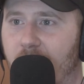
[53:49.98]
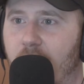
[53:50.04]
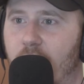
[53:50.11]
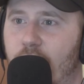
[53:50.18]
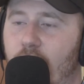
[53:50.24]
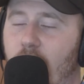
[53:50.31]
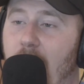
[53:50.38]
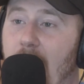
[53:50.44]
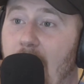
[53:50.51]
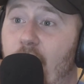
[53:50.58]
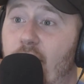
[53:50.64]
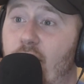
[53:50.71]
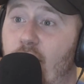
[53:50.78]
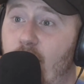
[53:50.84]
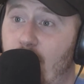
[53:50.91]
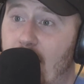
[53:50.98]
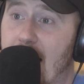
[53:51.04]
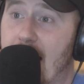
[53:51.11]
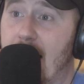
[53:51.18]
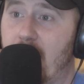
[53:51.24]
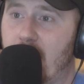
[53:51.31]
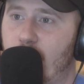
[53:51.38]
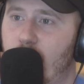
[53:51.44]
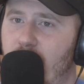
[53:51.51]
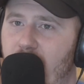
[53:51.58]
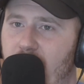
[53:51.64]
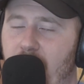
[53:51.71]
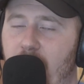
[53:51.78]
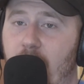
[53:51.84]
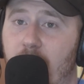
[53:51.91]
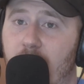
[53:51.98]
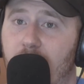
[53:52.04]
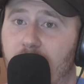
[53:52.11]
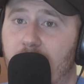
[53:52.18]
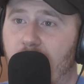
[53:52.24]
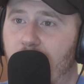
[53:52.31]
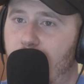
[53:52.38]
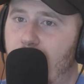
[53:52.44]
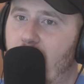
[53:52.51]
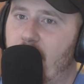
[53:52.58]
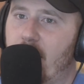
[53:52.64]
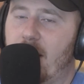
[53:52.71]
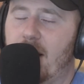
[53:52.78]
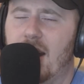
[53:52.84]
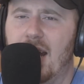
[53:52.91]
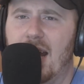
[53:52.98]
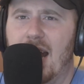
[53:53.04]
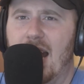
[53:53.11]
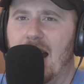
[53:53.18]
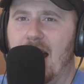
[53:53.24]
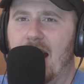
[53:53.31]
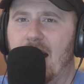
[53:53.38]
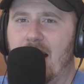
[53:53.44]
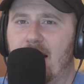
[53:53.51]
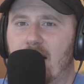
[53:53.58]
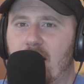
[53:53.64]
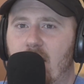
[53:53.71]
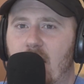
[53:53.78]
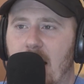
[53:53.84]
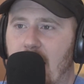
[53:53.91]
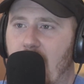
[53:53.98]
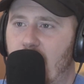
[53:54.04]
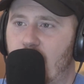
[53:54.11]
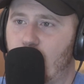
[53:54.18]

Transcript: yeah. So like I used to do that at the movie theater in Maryland, and then they